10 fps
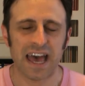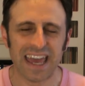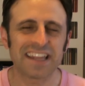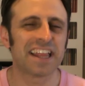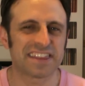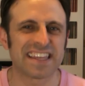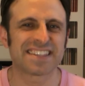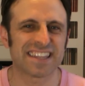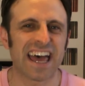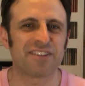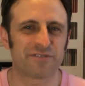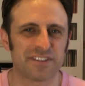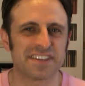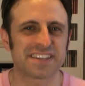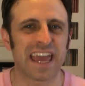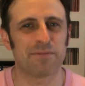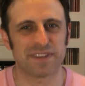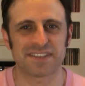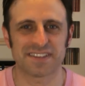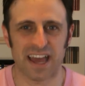I can let that slide for this game
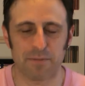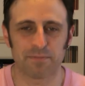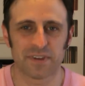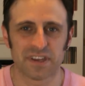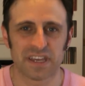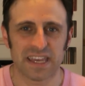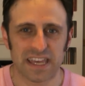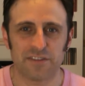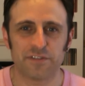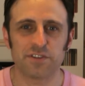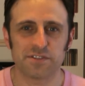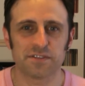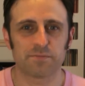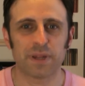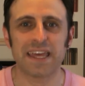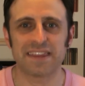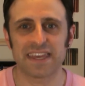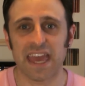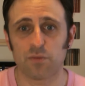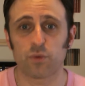this time. If you play the
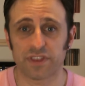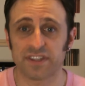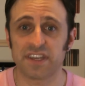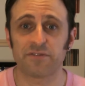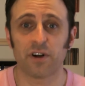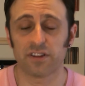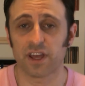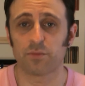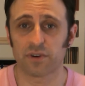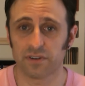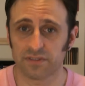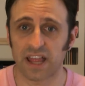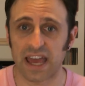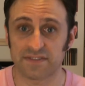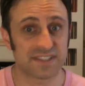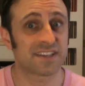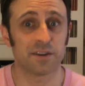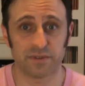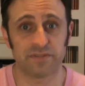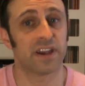game with the default number of lives, it's
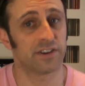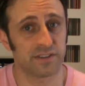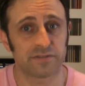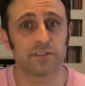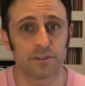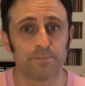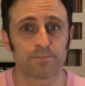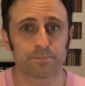going to be very difficult.